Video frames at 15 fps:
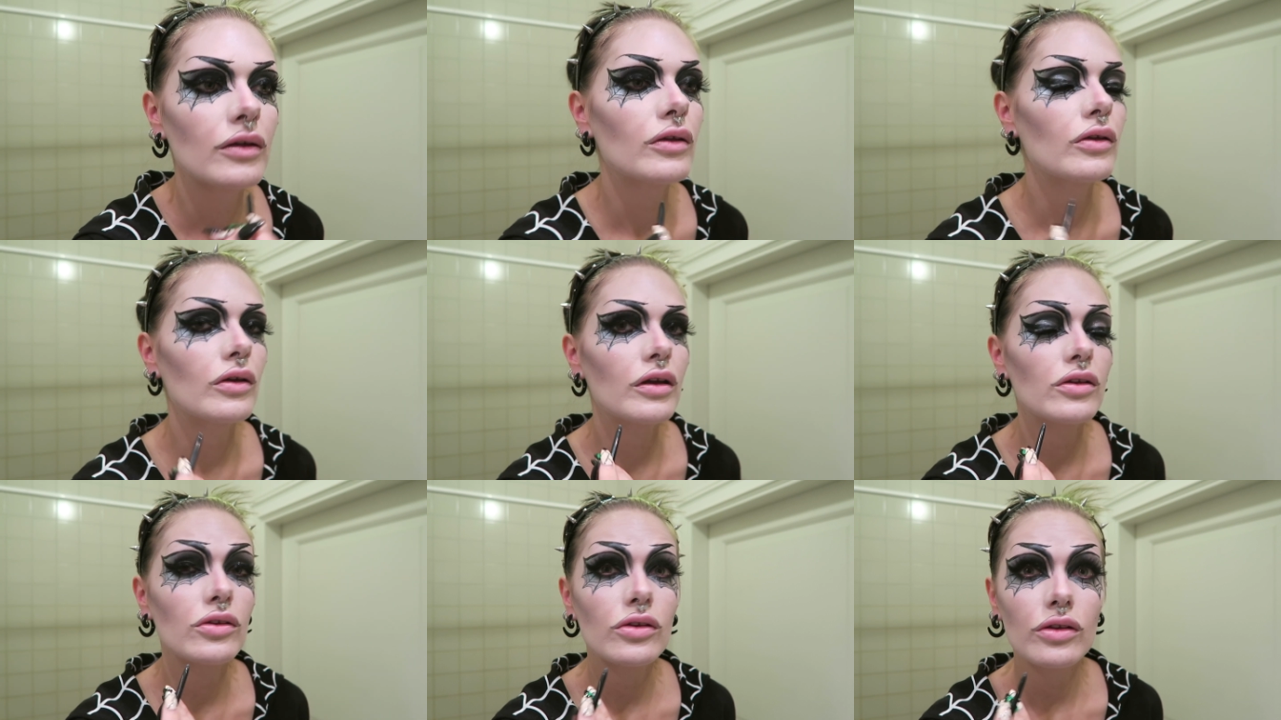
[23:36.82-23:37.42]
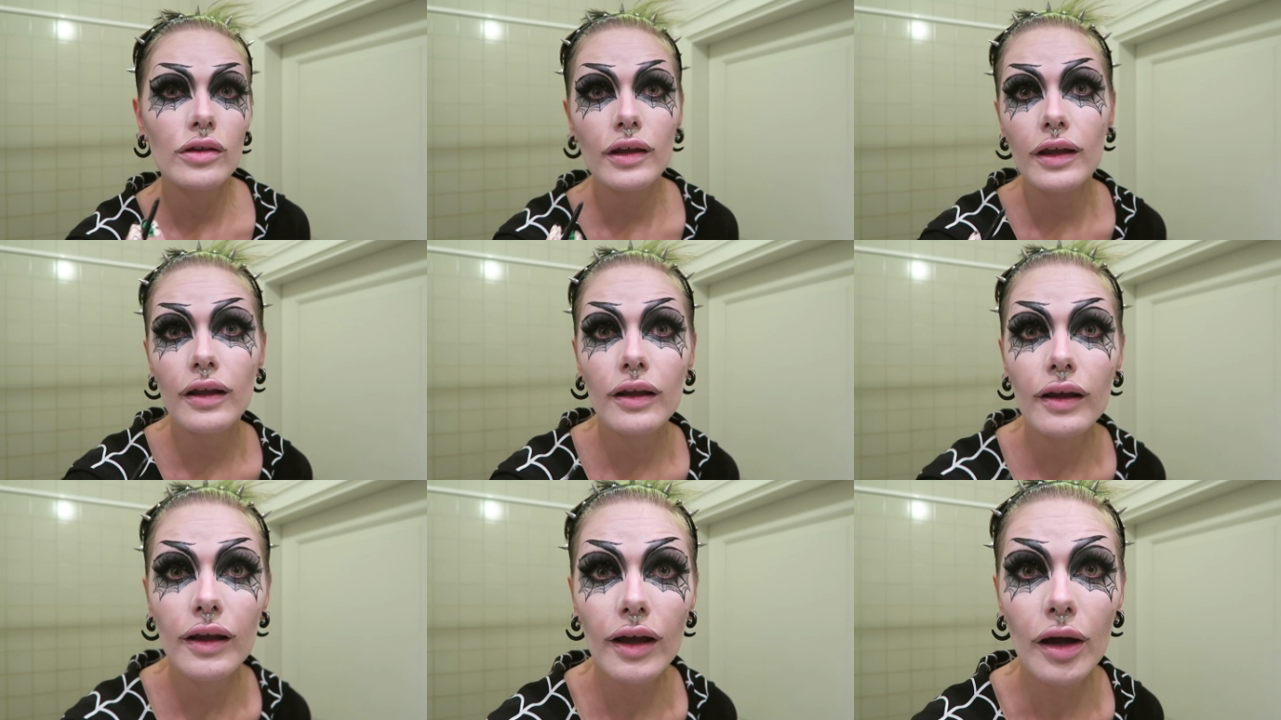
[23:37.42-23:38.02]
So as you see,
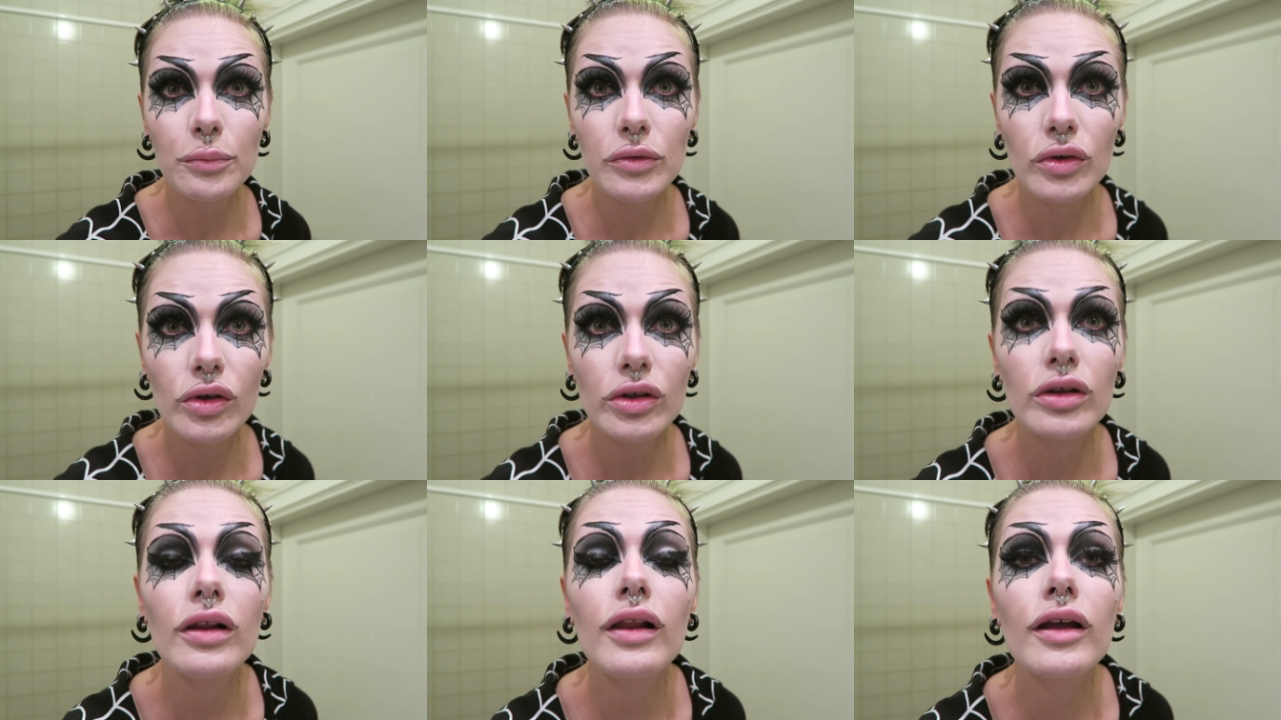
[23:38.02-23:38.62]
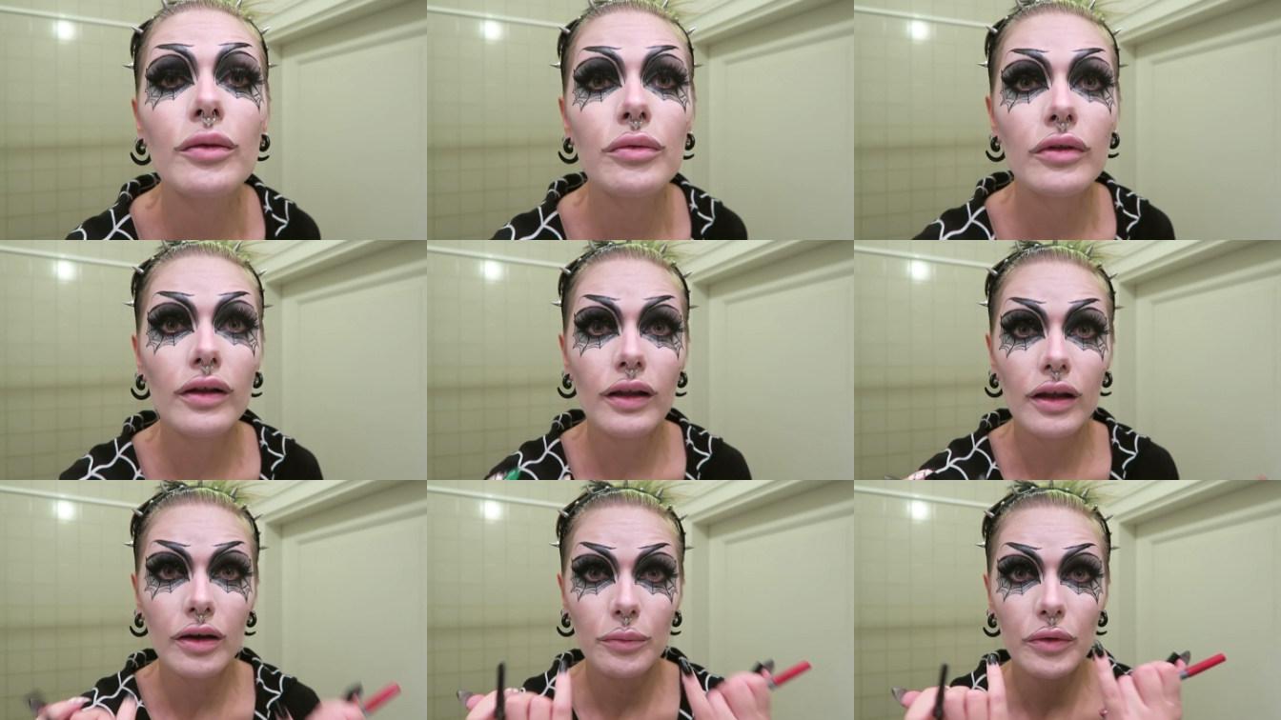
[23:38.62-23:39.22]
I'm drawing the lips a
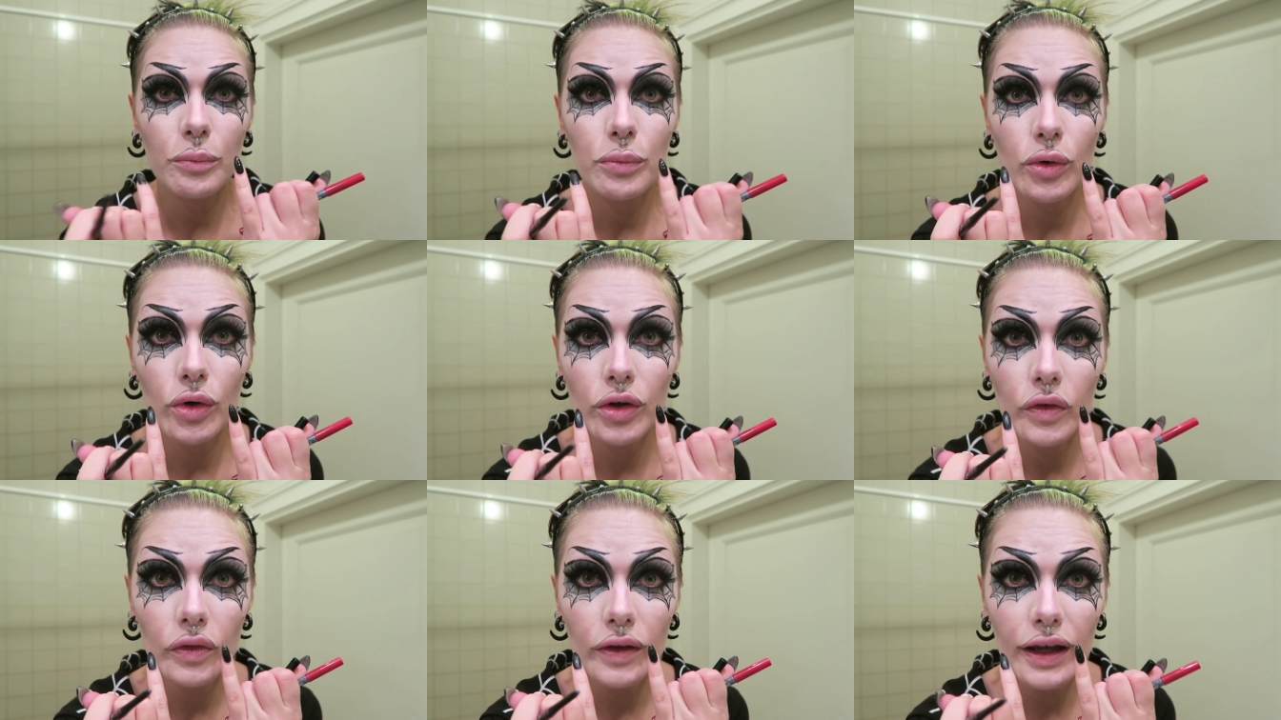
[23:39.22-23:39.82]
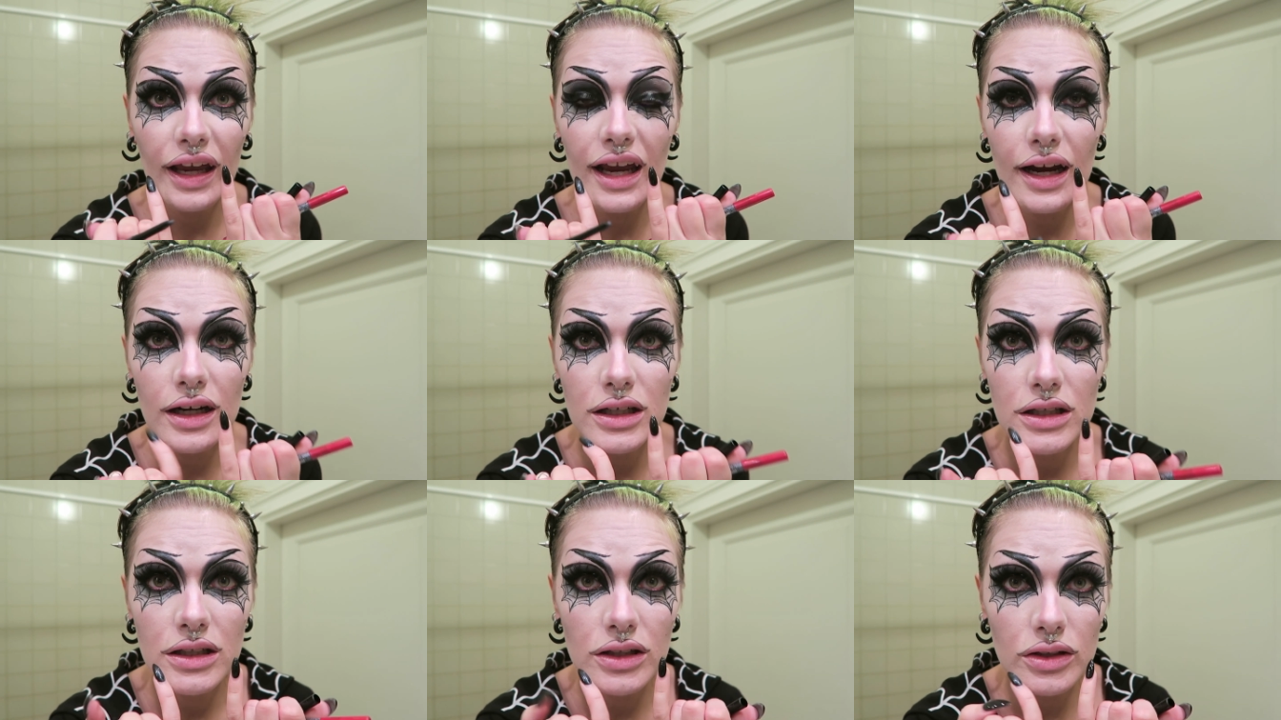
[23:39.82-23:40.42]
little bit pointy
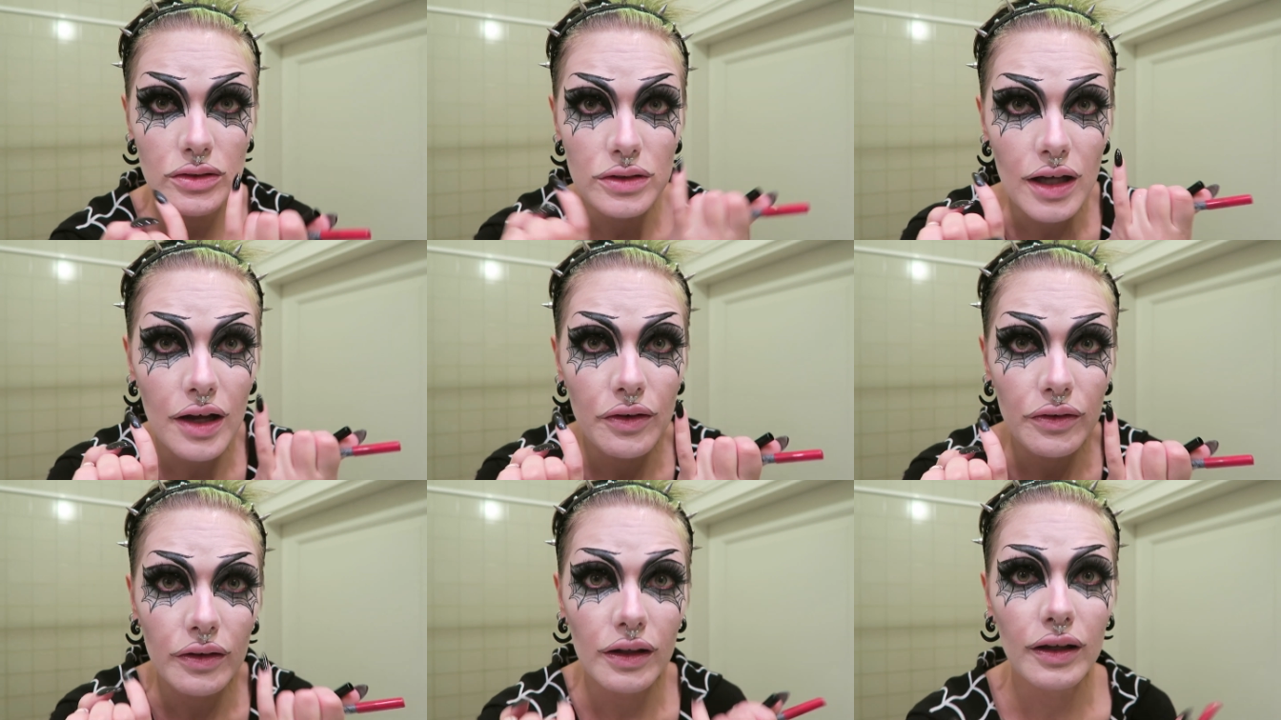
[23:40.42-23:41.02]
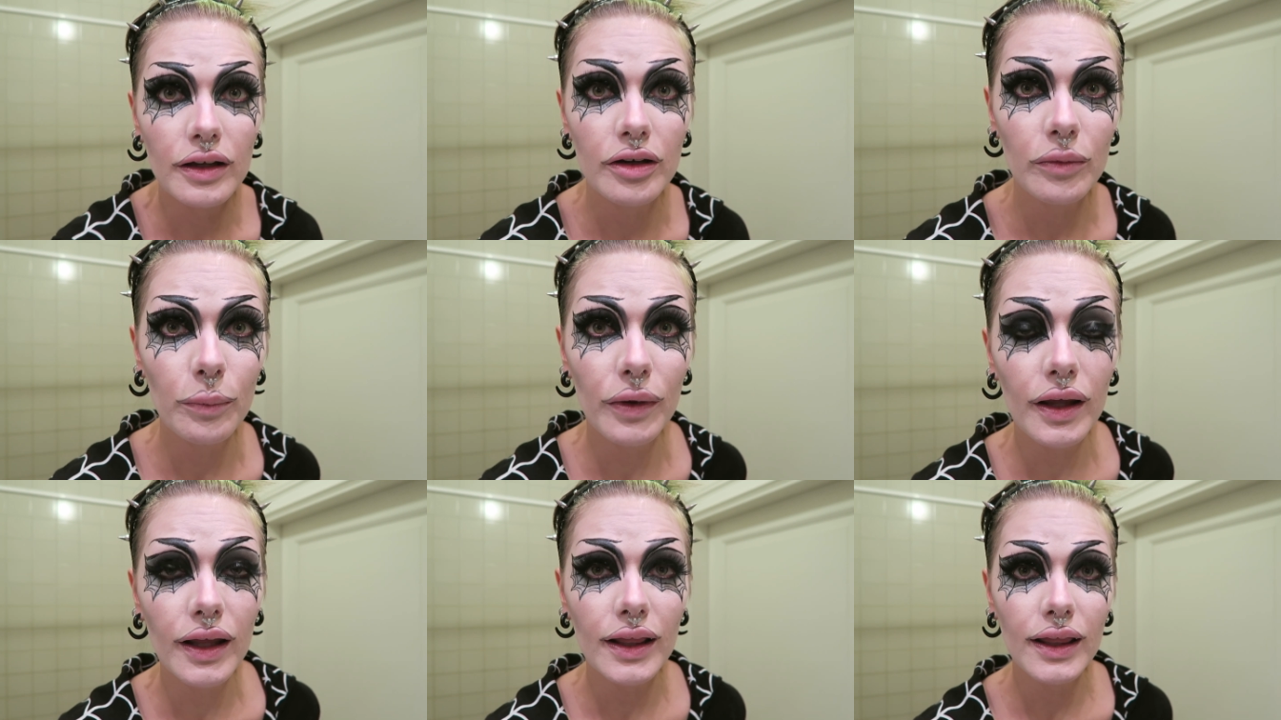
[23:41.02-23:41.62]
here, goes out a little
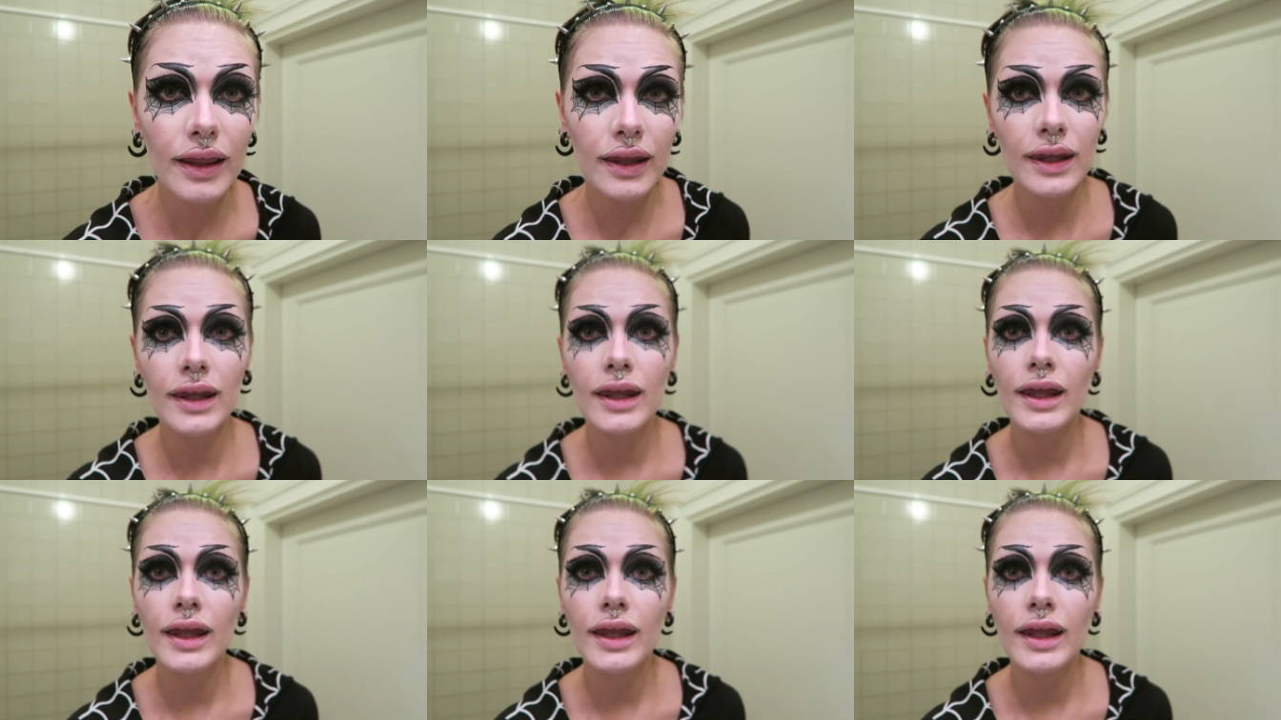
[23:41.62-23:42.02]
bit.